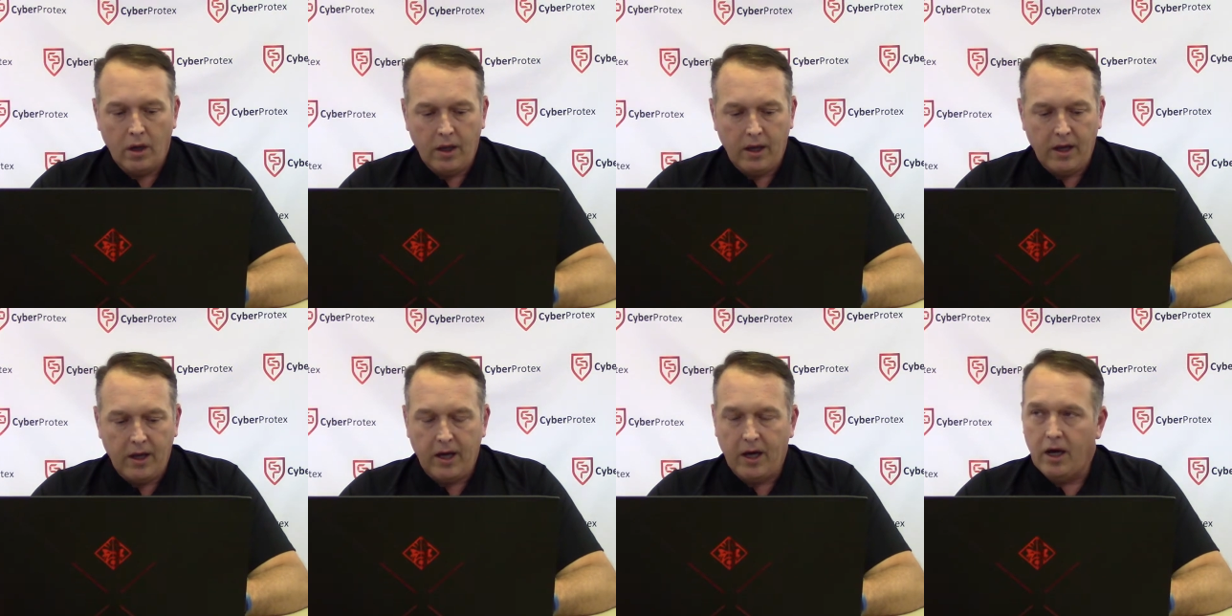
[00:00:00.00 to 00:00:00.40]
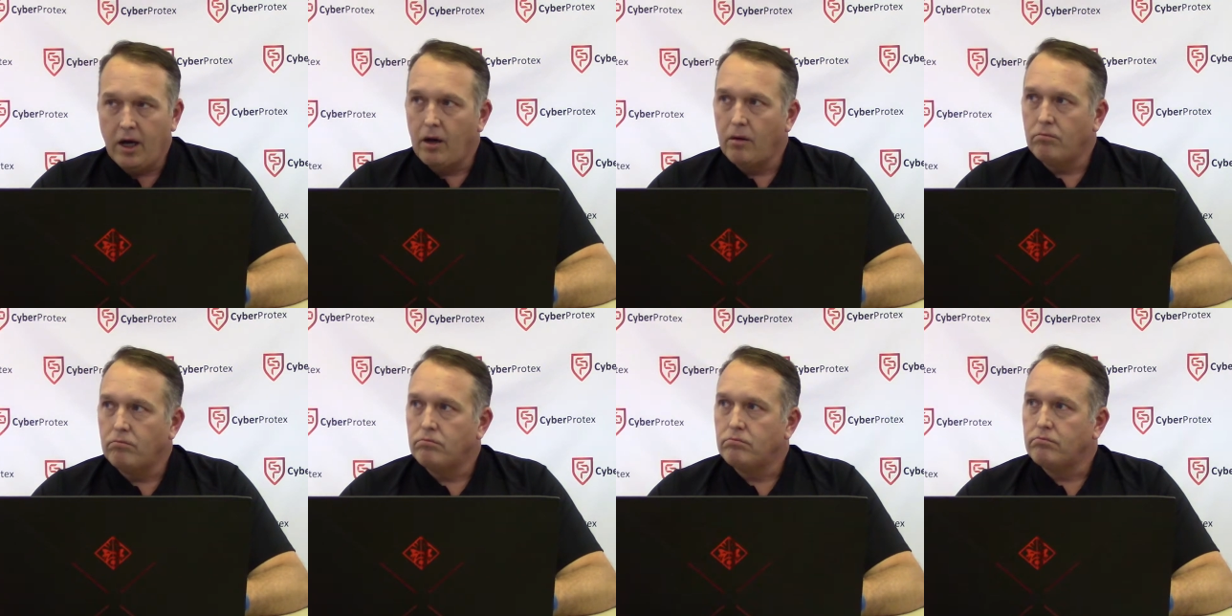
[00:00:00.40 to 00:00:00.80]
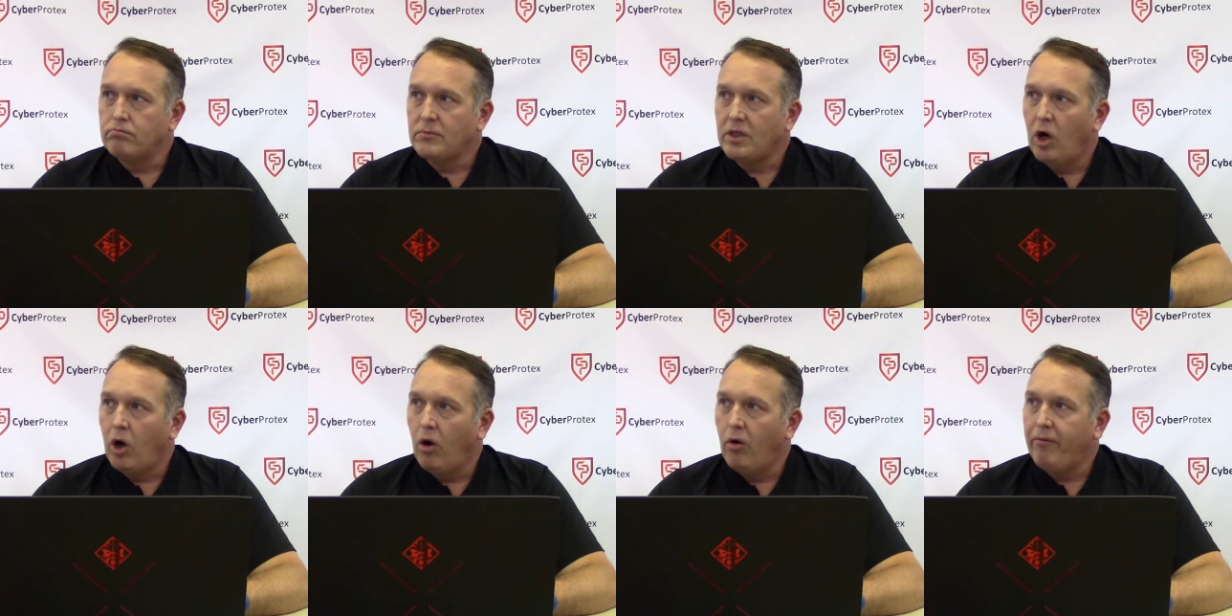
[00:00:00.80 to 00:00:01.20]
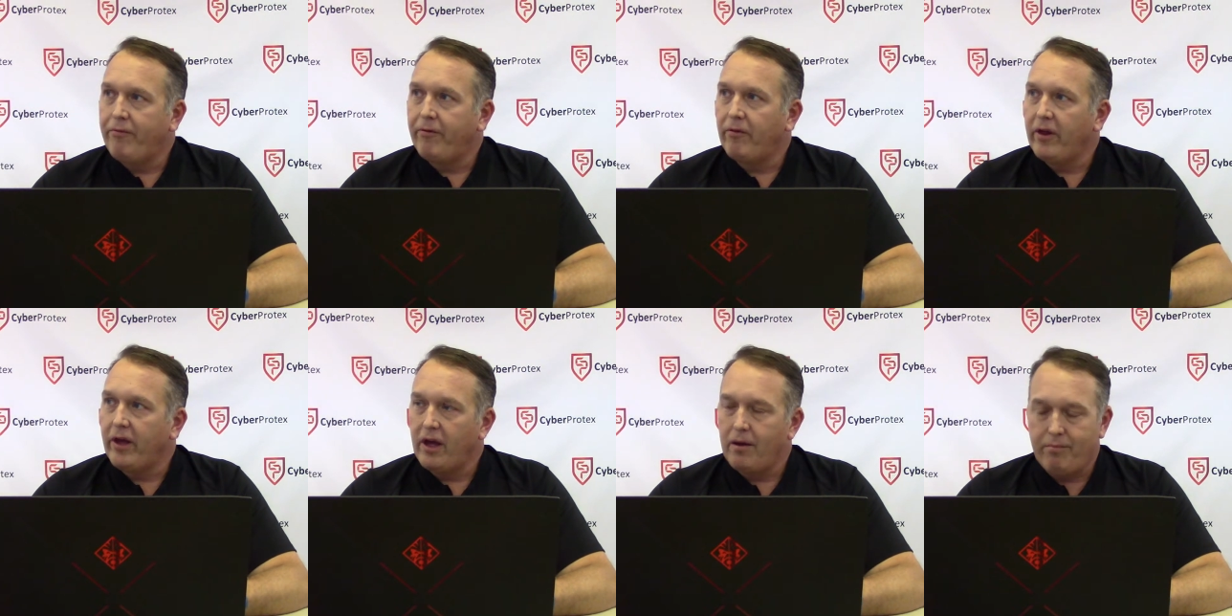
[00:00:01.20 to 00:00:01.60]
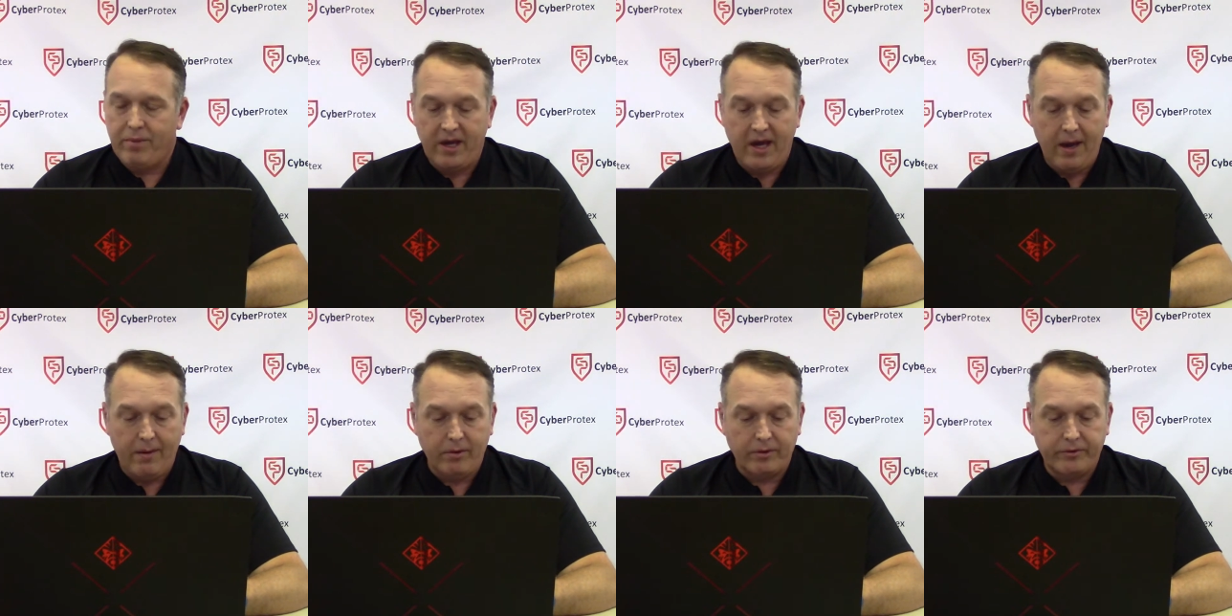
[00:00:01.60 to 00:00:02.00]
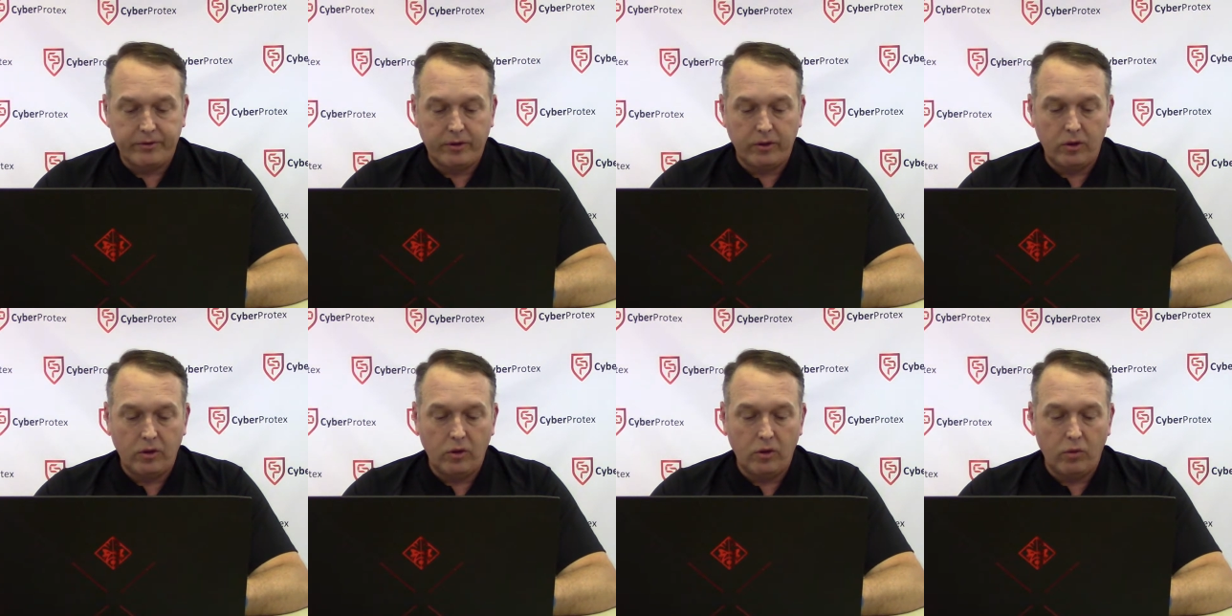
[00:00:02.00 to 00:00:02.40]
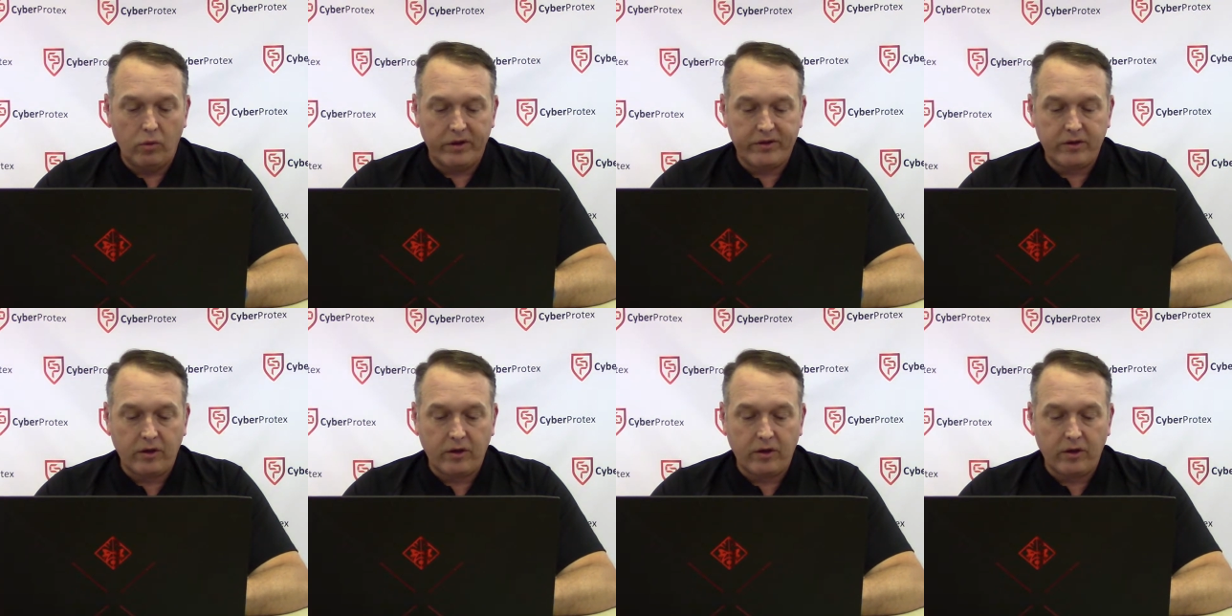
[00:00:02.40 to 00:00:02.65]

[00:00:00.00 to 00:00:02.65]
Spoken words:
hopefully be able to what's